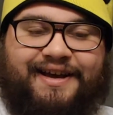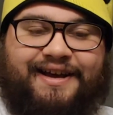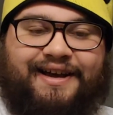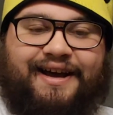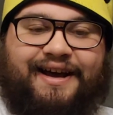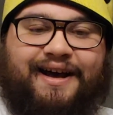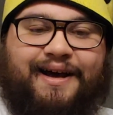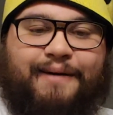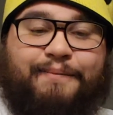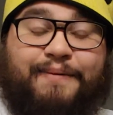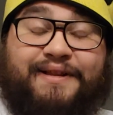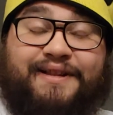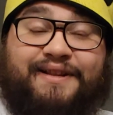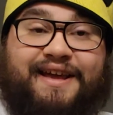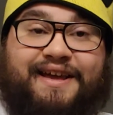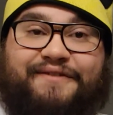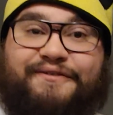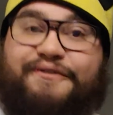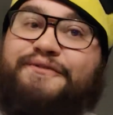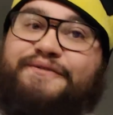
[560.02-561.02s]
but
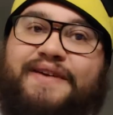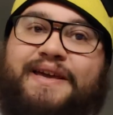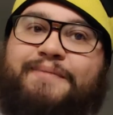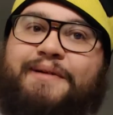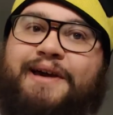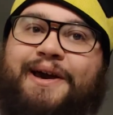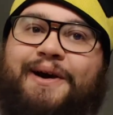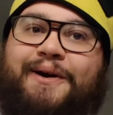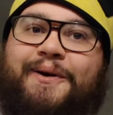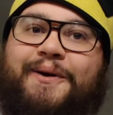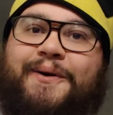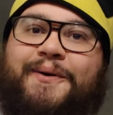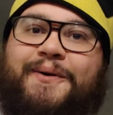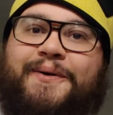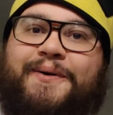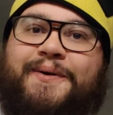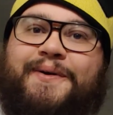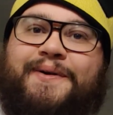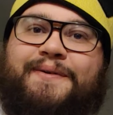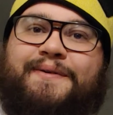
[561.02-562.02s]
a
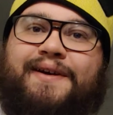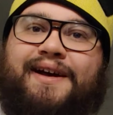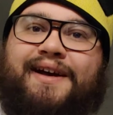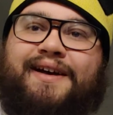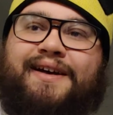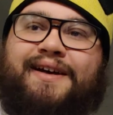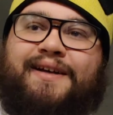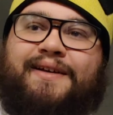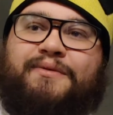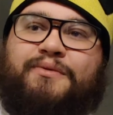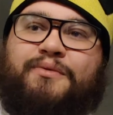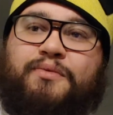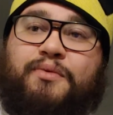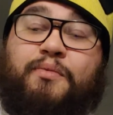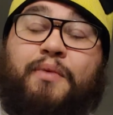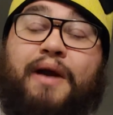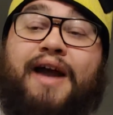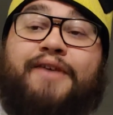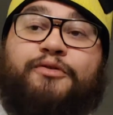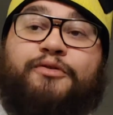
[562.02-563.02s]
female, the
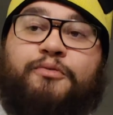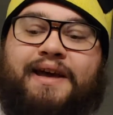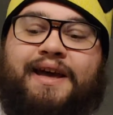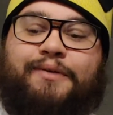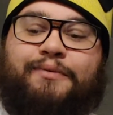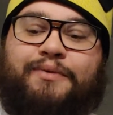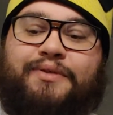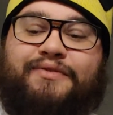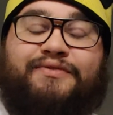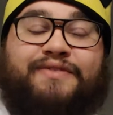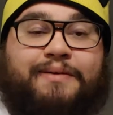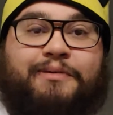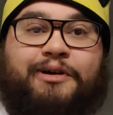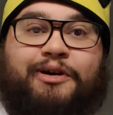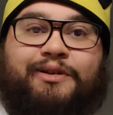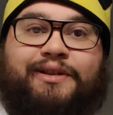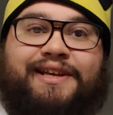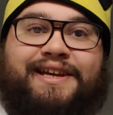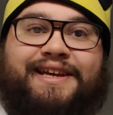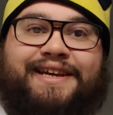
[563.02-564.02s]
rival band with a
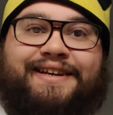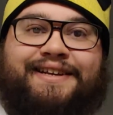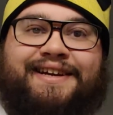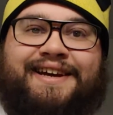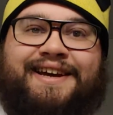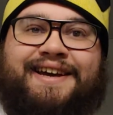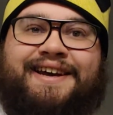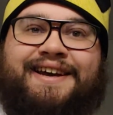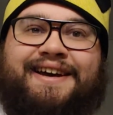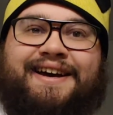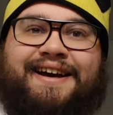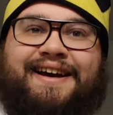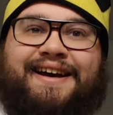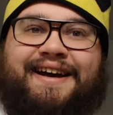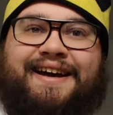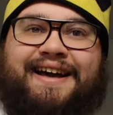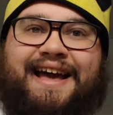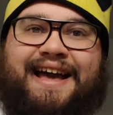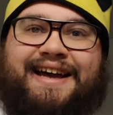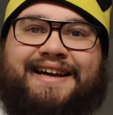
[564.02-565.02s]
female lead,
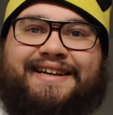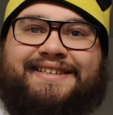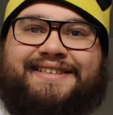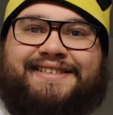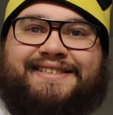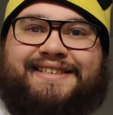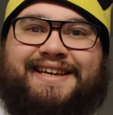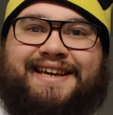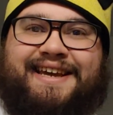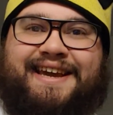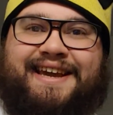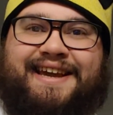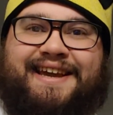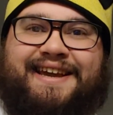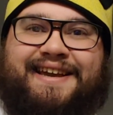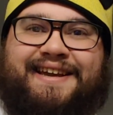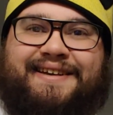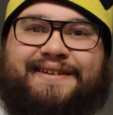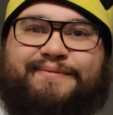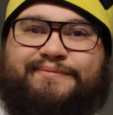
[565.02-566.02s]
has
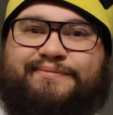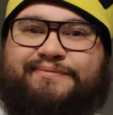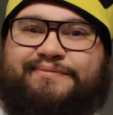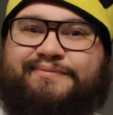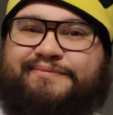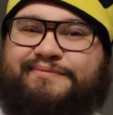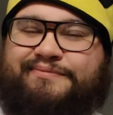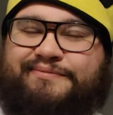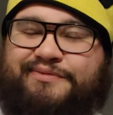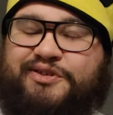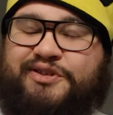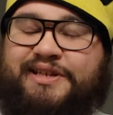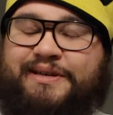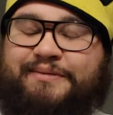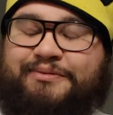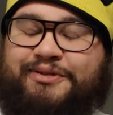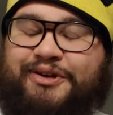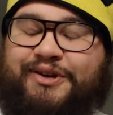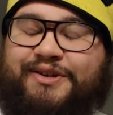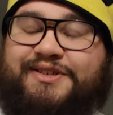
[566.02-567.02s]
a
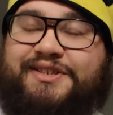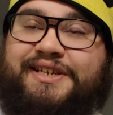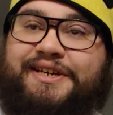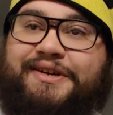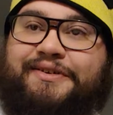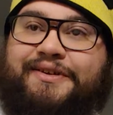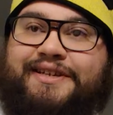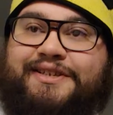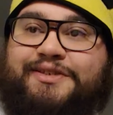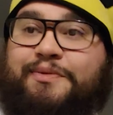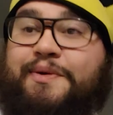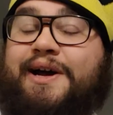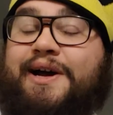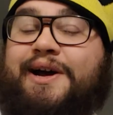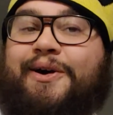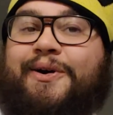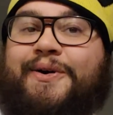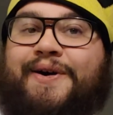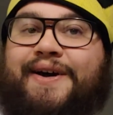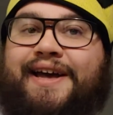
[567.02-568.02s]
deep dark secret as
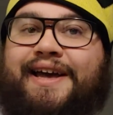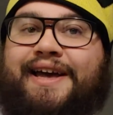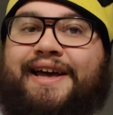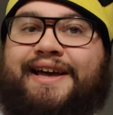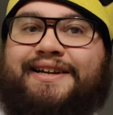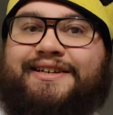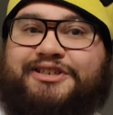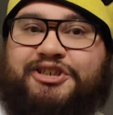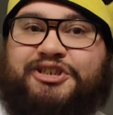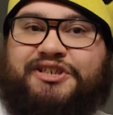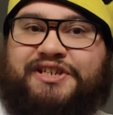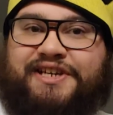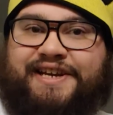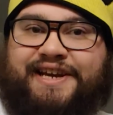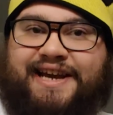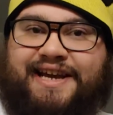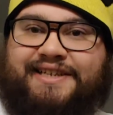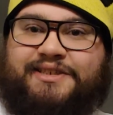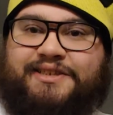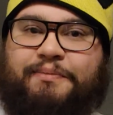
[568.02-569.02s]
well, and she
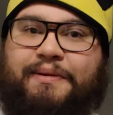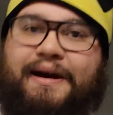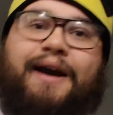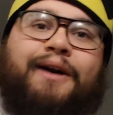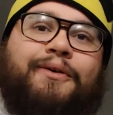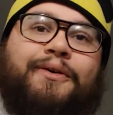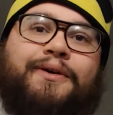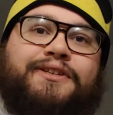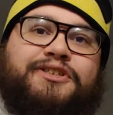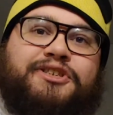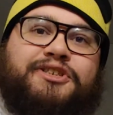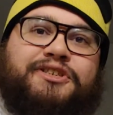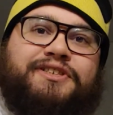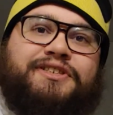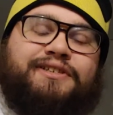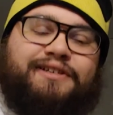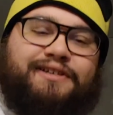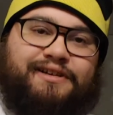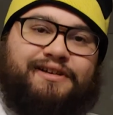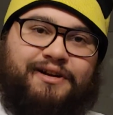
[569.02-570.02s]
has a power.
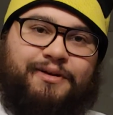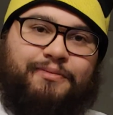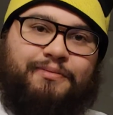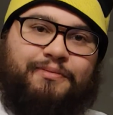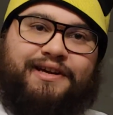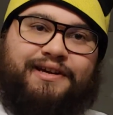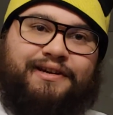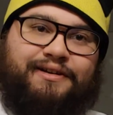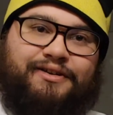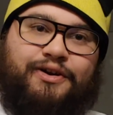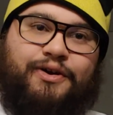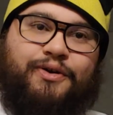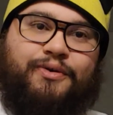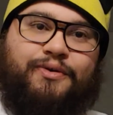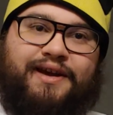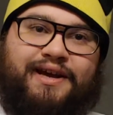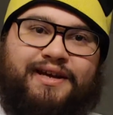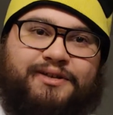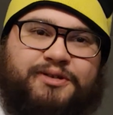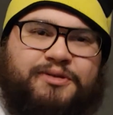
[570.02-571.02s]
She's going to be
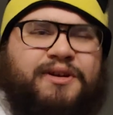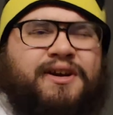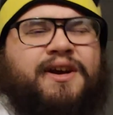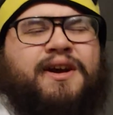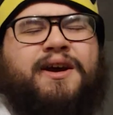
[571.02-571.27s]
known as